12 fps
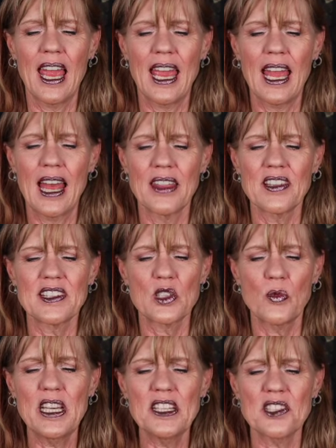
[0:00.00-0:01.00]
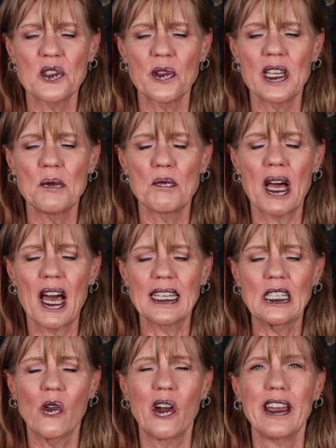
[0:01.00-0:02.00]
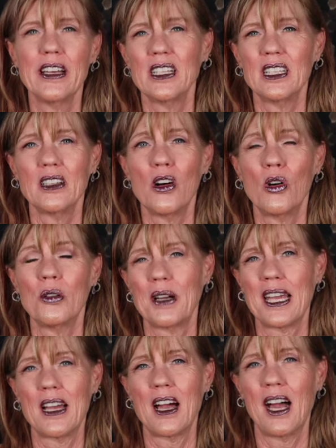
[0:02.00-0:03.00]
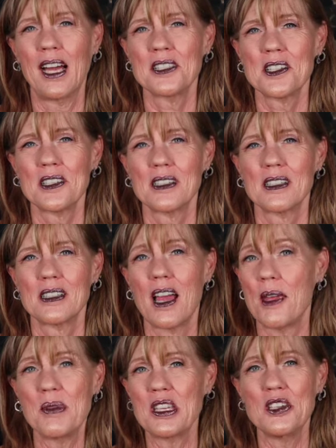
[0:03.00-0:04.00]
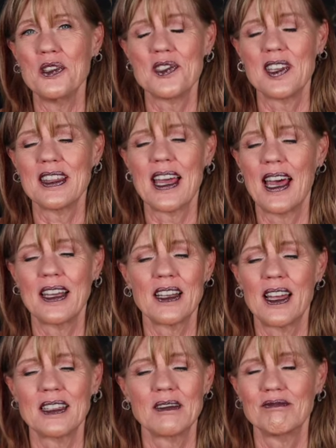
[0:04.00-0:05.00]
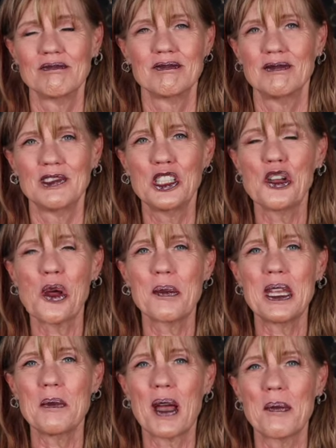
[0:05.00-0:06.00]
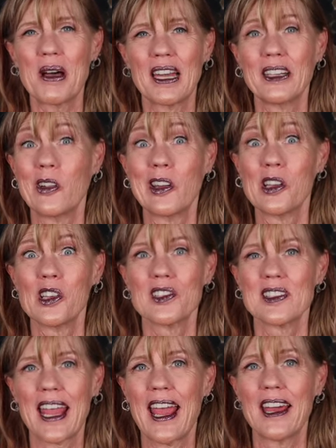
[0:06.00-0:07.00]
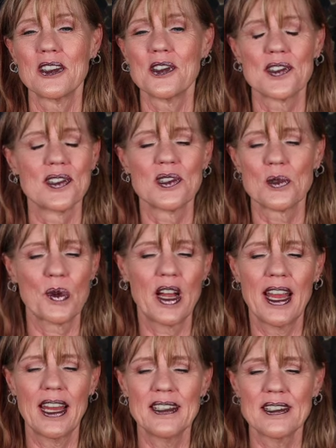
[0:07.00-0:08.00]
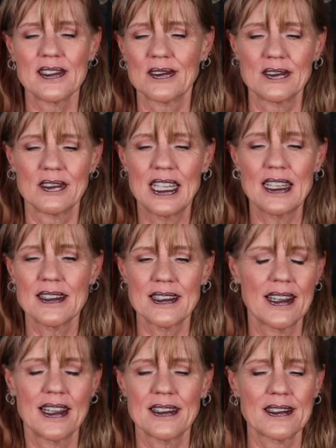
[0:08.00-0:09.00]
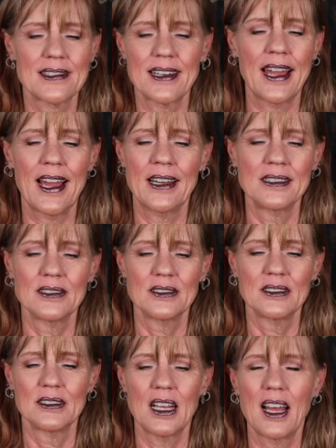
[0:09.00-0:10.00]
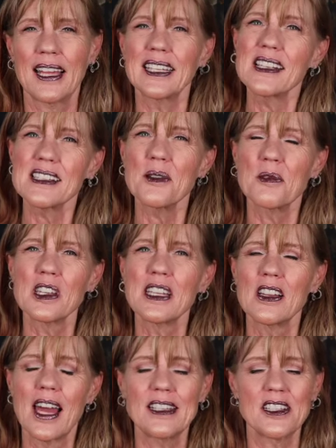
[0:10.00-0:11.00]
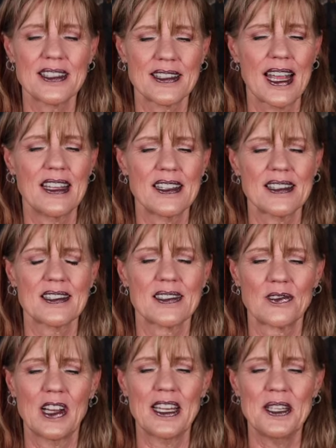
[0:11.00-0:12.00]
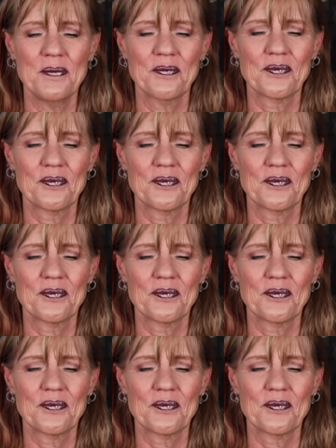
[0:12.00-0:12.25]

And the Sweet Serene Body Oil, oh my gosh, I've been using that. You know me, my body oils, candles and sprays, incense, yeah. I guess I really liked scents, right?